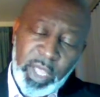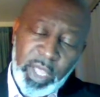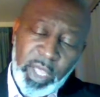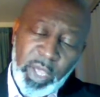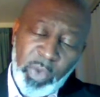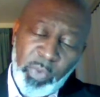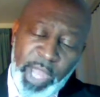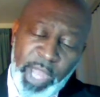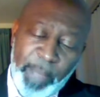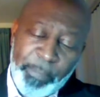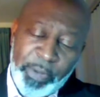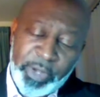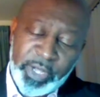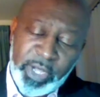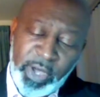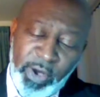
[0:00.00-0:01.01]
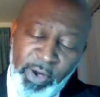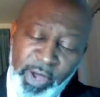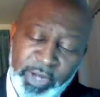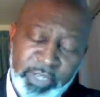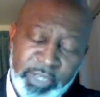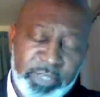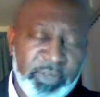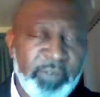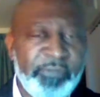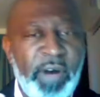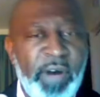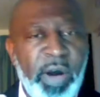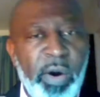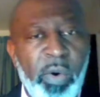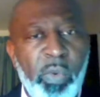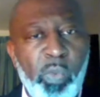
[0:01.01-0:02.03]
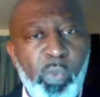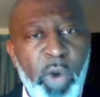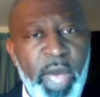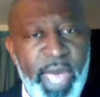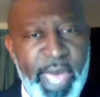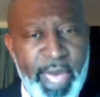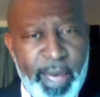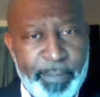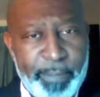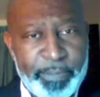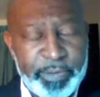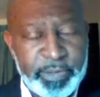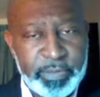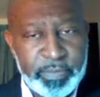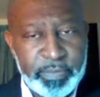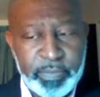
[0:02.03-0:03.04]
When I put the card into the phone, what happens?